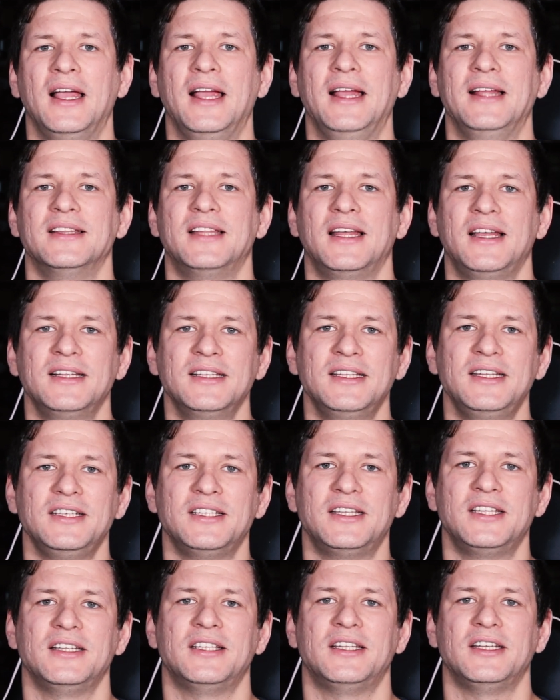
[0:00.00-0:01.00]
And then the,
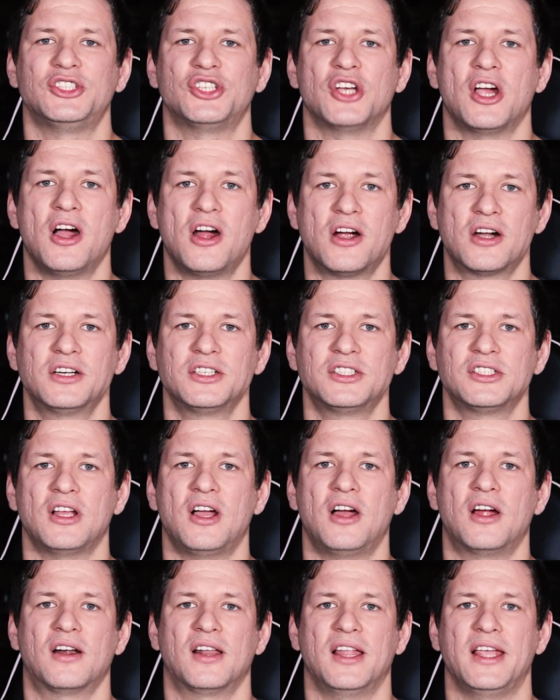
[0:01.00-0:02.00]
the, the shards
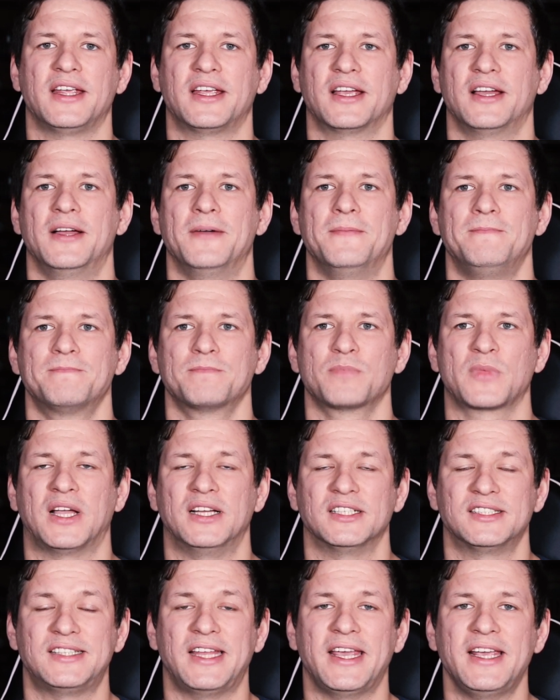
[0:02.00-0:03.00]
are like uh,
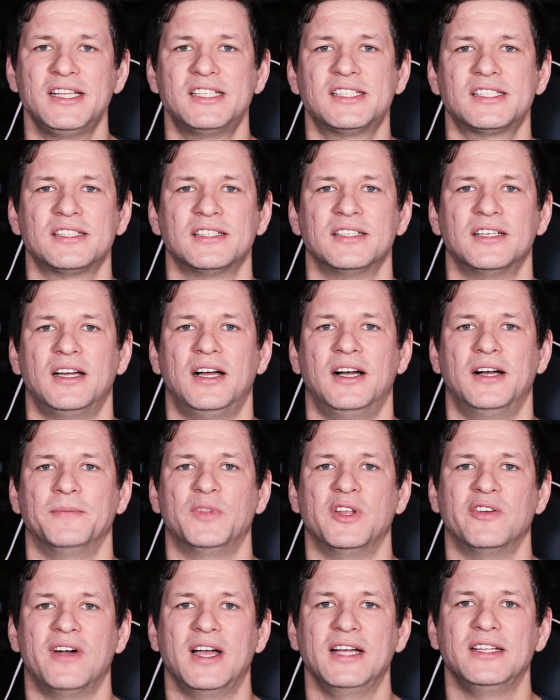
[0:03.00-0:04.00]
states
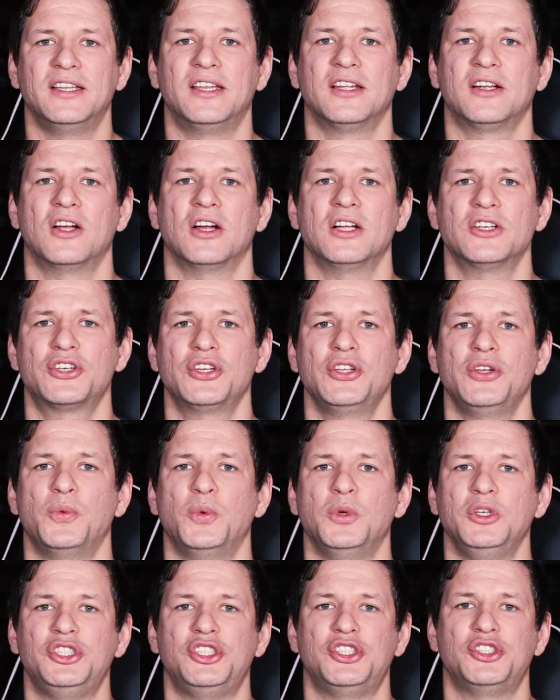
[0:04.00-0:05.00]
um, divided the country,
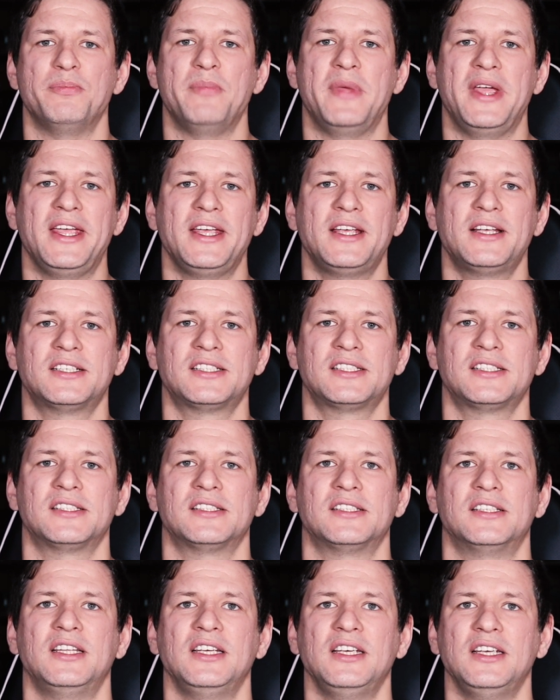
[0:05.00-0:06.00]
which
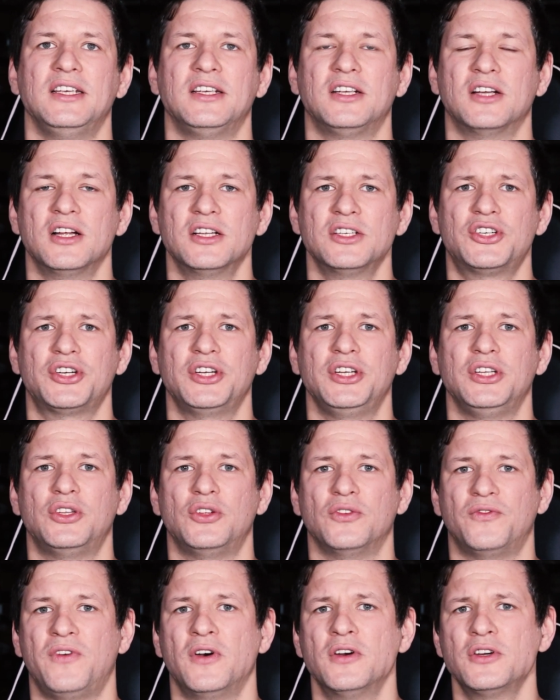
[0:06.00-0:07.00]
makes the country
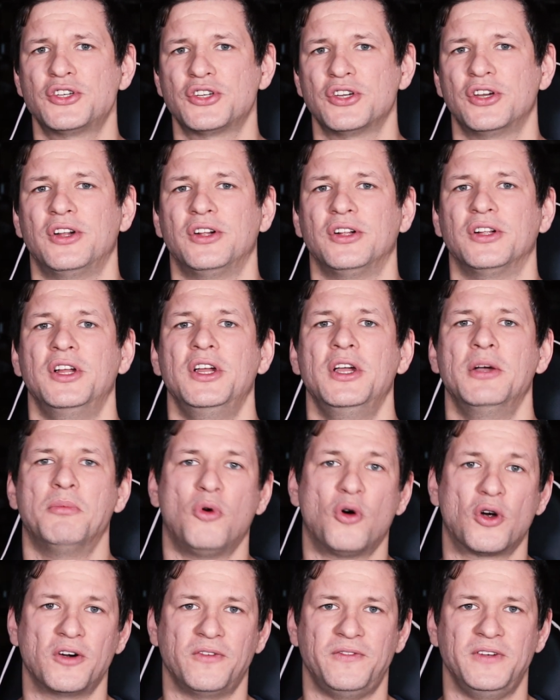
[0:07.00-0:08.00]
to functional
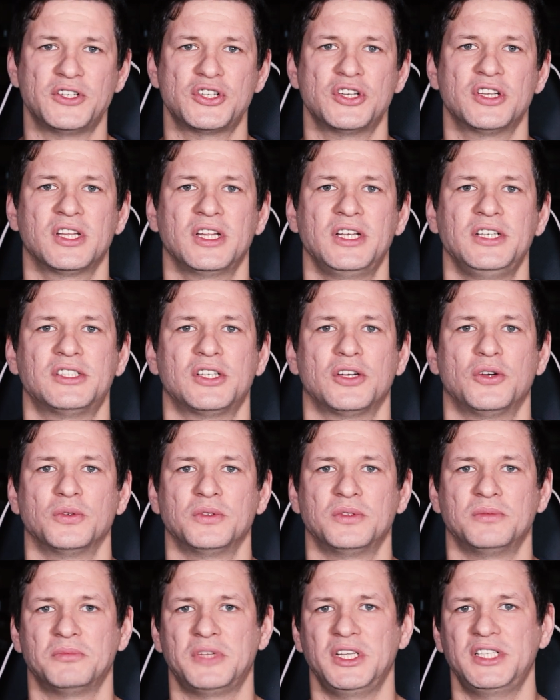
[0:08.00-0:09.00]
more efficiently.
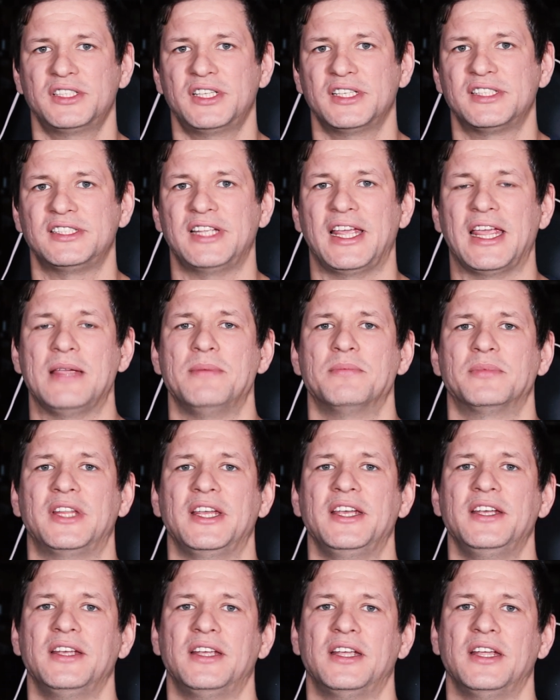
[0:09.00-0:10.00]
So this is the same
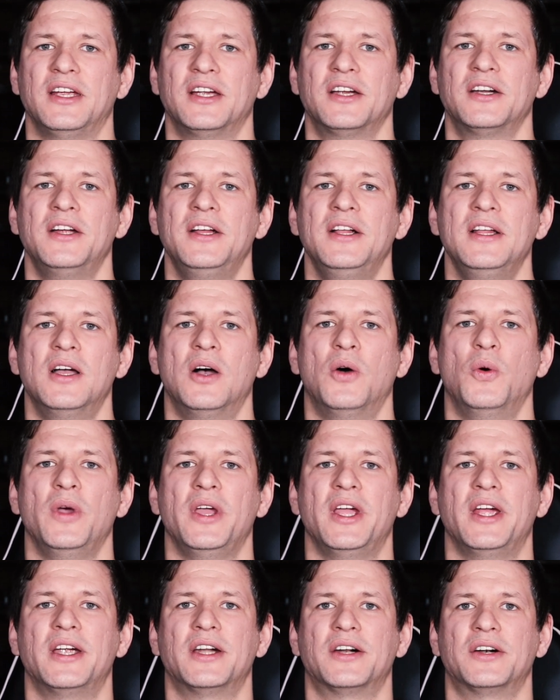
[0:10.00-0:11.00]
thing here,
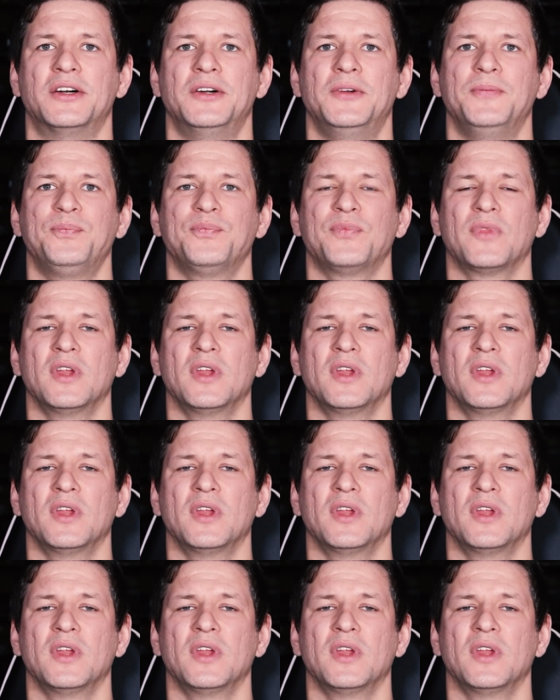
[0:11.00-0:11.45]
where